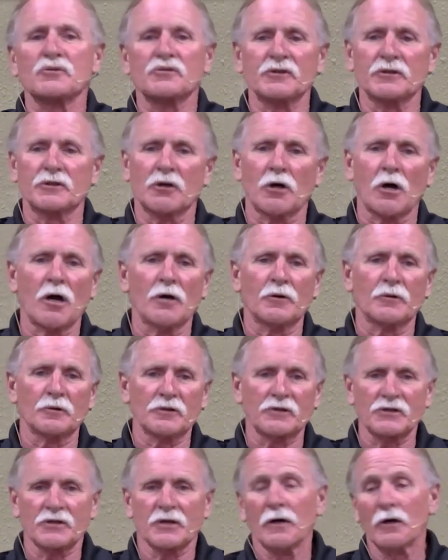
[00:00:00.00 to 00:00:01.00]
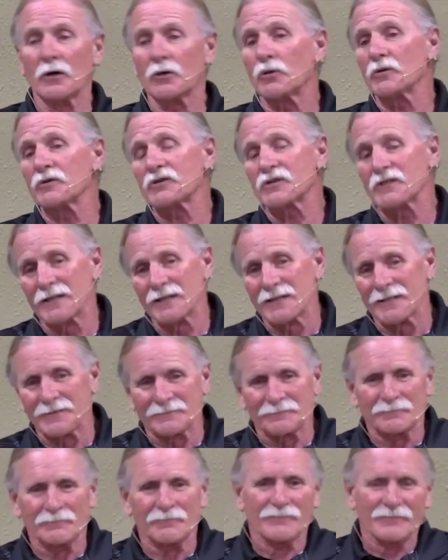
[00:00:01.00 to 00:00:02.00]
in Congress. Of course,
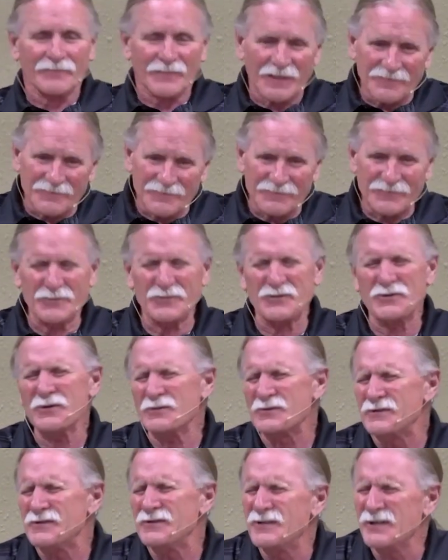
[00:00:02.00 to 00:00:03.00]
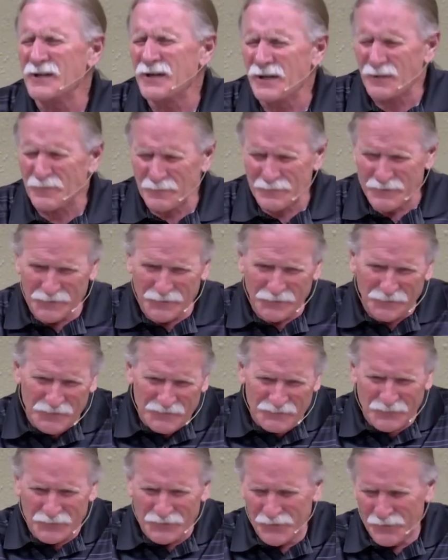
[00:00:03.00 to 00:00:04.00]
they're so dumb, they don't
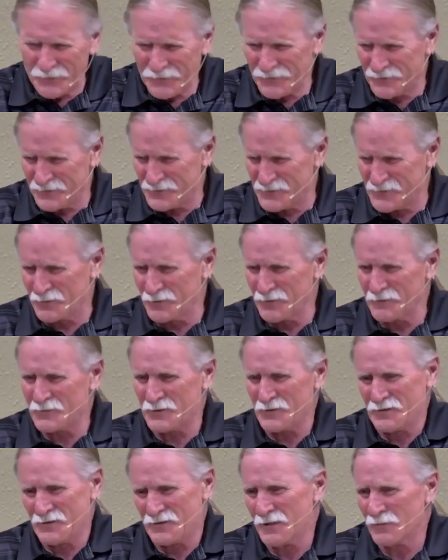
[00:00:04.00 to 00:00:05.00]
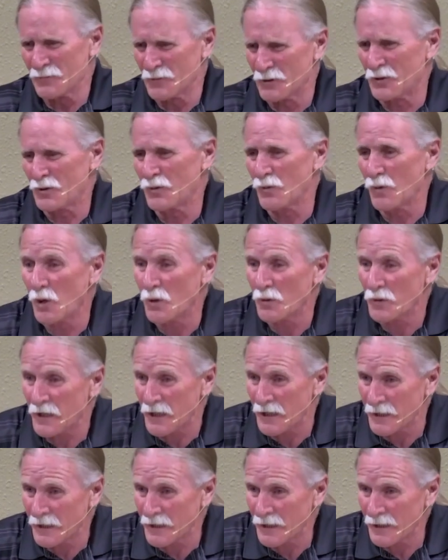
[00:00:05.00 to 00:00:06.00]
even know that the scriptures they were
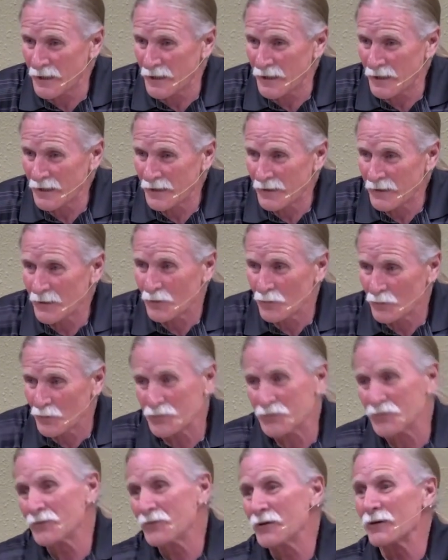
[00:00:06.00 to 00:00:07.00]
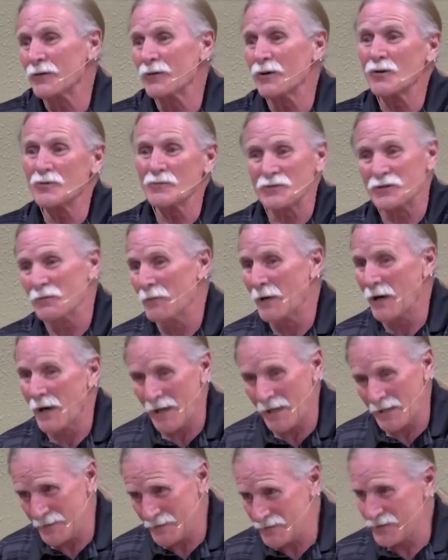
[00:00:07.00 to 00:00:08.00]
quoting were to their own
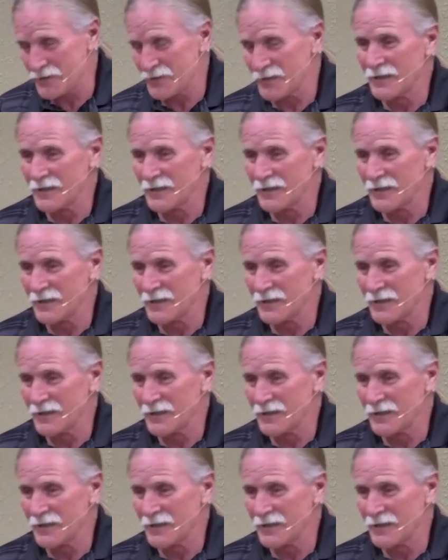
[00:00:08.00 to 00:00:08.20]
demise,